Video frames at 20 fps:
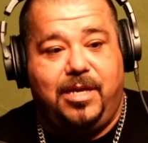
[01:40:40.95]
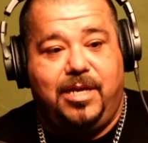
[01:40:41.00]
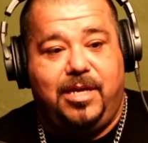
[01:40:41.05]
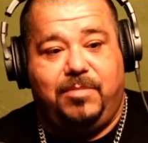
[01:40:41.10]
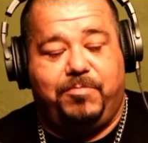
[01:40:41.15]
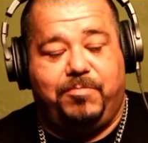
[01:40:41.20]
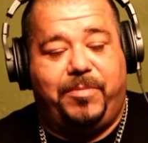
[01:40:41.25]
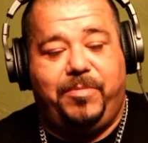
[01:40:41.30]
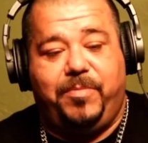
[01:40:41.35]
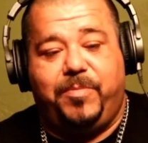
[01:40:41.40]

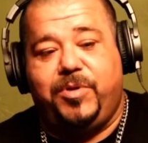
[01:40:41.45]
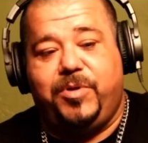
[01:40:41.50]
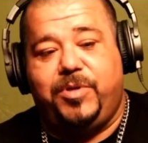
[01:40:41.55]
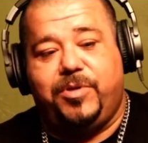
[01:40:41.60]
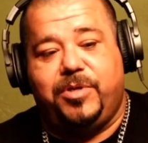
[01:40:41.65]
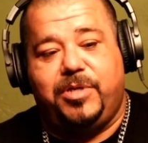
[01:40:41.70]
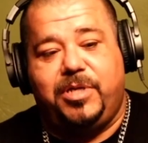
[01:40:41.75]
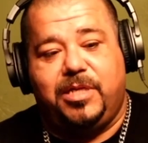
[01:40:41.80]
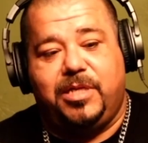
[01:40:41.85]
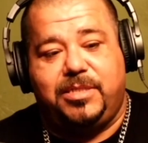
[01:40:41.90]
maybe move to
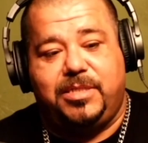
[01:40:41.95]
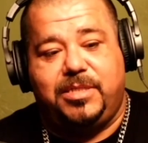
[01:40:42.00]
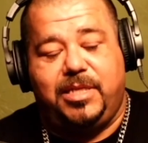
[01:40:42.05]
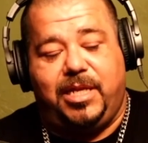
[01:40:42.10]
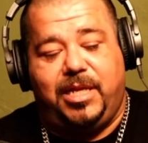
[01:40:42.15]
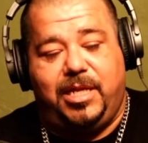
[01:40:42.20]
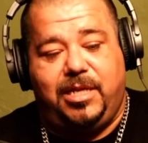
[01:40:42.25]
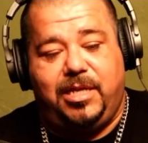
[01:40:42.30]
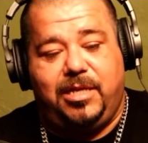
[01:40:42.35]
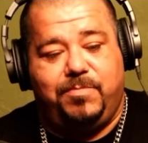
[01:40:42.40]
another
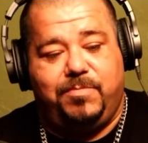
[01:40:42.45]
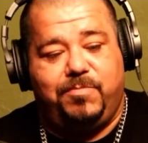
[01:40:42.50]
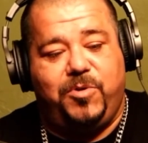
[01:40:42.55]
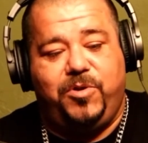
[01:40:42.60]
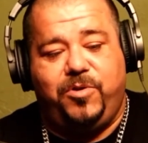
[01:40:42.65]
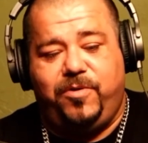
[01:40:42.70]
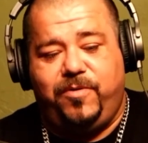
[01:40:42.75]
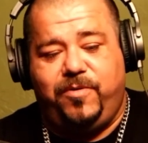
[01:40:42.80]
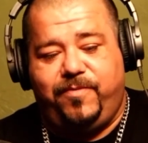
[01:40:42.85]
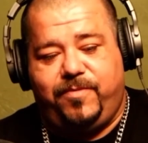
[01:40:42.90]
city,
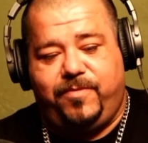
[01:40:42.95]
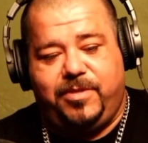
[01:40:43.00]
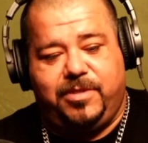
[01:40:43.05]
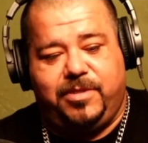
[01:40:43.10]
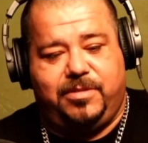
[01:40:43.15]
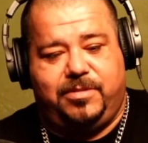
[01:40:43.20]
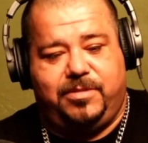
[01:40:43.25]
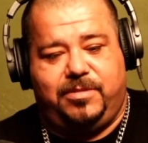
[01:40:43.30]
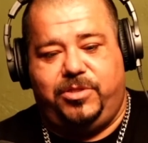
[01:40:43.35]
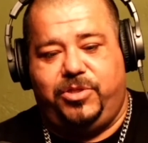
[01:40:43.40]
move
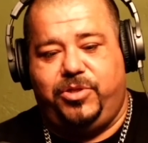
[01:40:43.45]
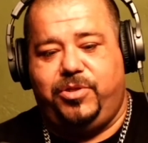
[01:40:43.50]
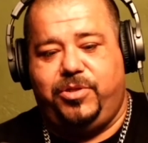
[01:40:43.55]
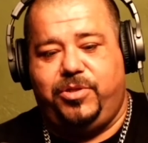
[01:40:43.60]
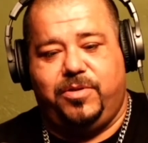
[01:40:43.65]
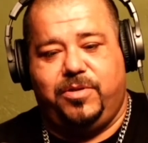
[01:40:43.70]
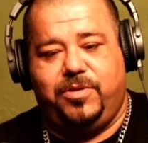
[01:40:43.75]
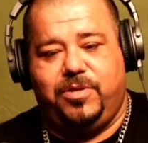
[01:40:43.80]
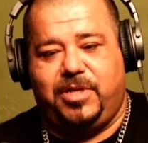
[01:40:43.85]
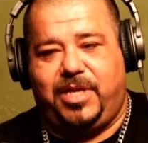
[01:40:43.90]
to New
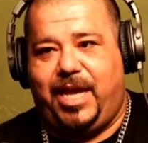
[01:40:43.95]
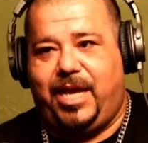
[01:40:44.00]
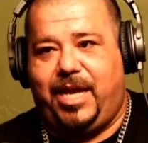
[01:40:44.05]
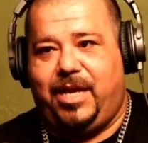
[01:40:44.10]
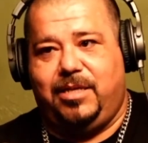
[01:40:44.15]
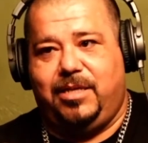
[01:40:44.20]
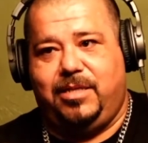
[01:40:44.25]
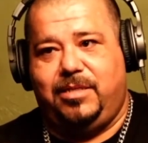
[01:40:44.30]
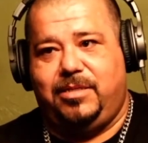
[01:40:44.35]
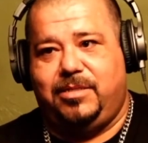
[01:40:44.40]
York,
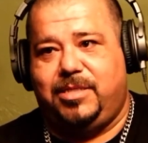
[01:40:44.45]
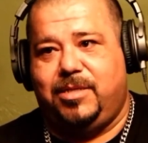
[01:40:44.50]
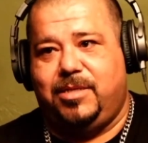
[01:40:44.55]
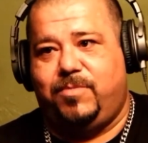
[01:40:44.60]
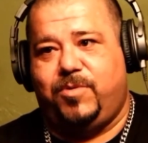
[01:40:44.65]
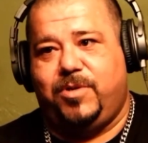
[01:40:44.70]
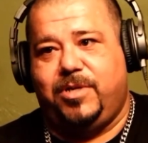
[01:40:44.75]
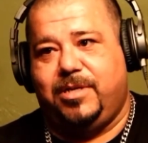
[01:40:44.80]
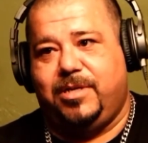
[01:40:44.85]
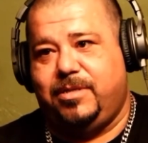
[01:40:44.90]
Cali,
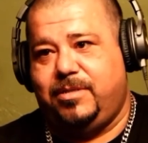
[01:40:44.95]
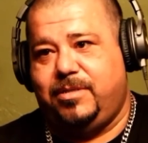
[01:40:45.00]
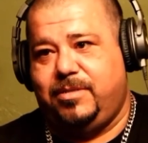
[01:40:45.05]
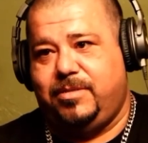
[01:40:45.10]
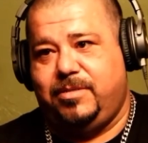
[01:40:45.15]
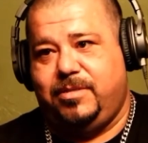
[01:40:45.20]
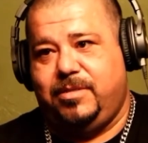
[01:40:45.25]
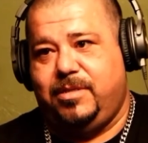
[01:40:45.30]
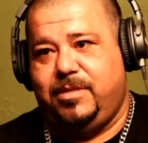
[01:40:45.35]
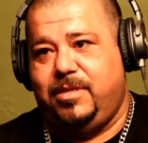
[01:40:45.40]
somewhere,
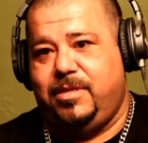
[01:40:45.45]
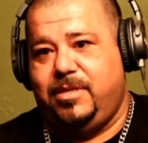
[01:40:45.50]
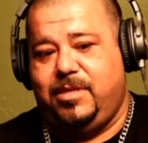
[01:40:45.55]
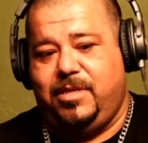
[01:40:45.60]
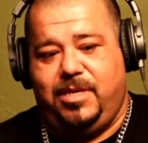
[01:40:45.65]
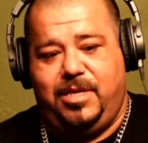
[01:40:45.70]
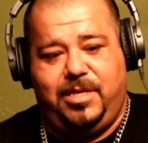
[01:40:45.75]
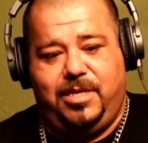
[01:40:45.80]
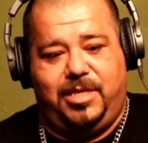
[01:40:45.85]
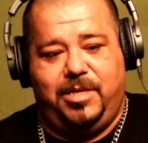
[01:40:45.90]

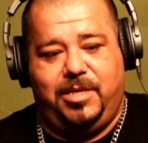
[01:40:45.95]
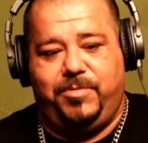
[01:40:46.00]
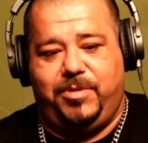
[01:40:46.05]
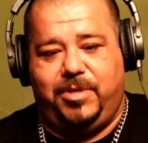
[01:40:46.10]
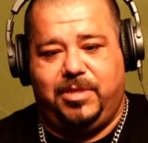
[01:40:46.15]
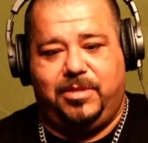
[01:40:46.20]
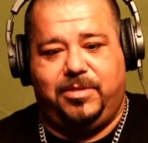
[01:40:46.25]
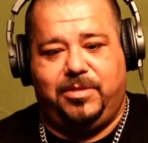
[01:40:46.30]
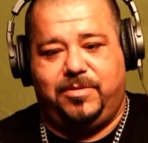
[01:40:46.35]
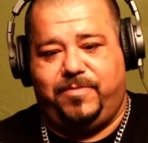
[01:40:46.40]
give me a
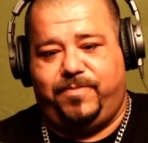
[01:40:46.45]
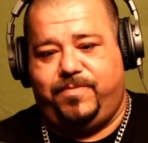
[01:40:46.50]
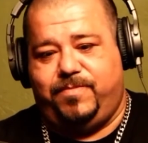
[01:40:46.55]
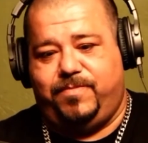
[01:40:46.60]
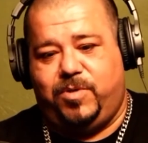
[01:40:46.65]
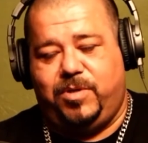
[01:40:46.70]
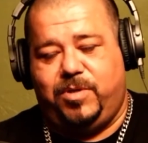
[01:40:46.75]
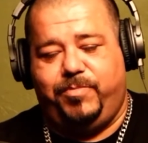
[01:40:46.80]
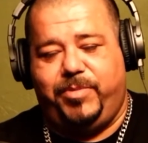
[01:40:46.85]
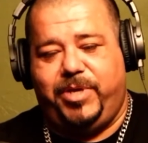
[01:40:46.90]
little
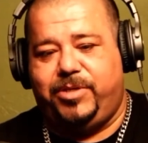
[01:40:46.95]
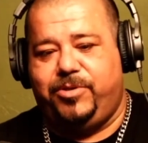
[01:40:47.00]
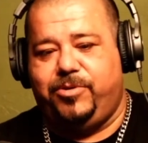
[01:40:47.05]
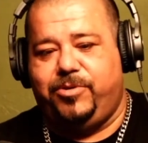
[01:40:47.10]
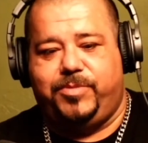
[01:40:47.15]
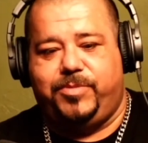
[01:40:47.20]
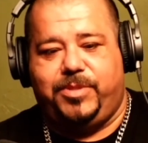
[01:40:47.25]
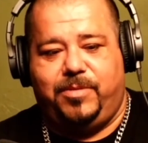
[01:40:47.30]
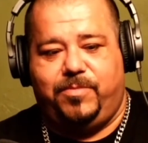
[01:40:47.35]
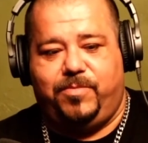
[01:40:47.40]
1
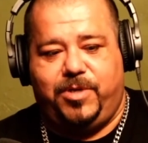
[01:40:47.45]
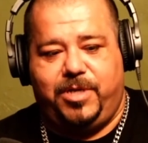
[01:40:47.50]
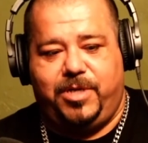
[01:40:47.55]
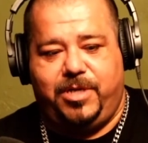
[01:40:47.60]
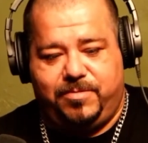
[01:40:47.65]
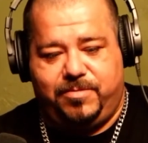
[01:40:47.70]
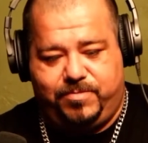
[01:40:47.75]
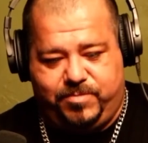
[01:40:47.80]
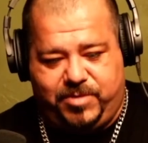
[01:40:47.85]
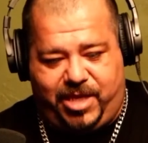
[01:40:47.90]
bedroom
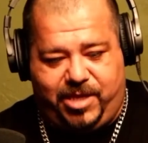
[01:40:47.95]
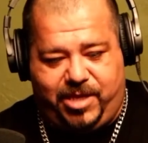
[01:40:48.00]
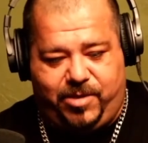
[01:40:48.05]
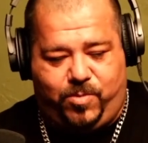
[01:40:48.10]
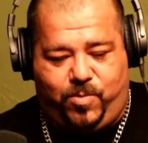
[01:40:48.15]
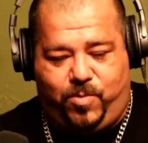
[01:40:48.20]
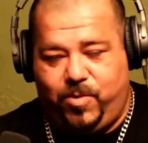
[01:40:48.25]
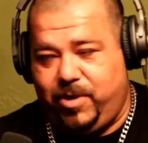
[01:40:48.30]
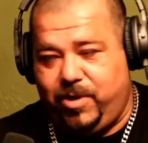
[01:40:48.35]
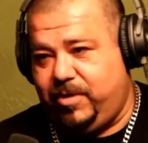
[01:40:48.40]
somewhere
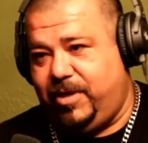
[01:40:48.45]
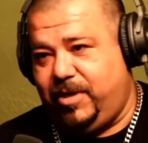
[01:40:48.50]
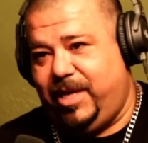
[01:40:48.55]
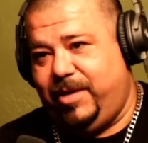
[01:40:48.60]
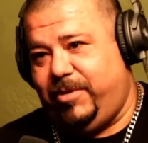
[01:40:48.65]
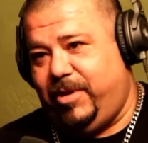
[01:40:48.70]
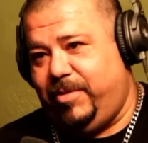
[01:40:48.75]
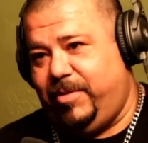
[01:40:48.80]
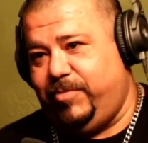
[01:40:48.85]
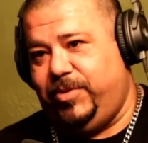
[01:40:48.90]
and work at
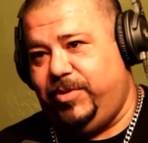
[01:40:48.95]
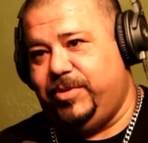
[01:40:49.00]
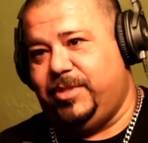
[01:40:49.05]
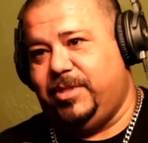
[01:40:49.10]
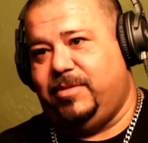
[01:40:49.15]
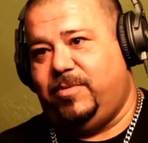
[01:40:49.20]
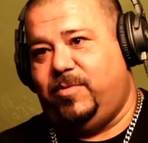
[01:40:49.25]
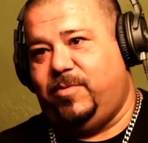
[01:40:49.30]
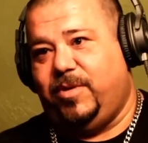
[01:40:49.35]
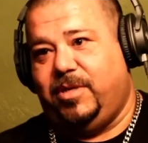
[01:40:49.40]
my music.